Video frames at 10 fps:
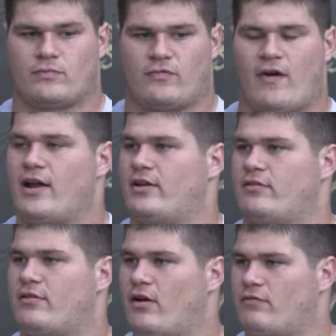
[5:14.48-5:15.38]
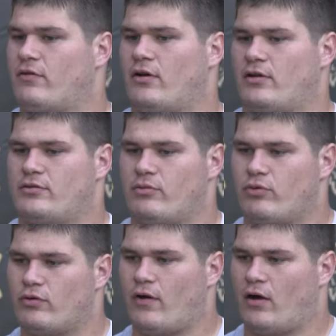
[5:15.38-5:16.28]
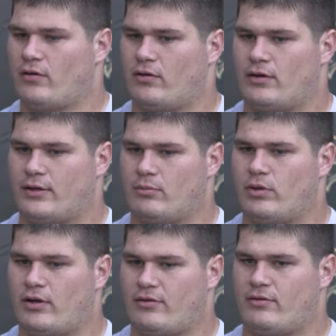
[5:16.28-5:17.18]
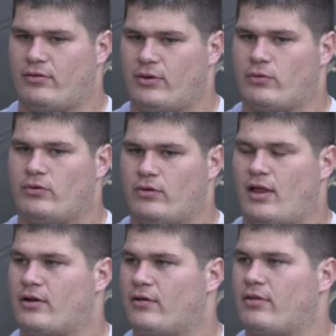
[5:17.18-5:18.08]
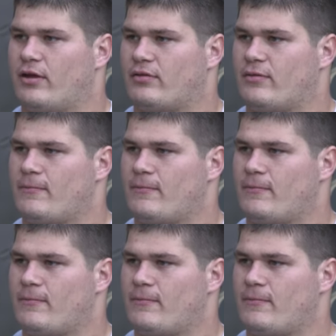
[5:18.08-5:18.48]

finding stuff to improve on. But I still think we're doing a lot of good things.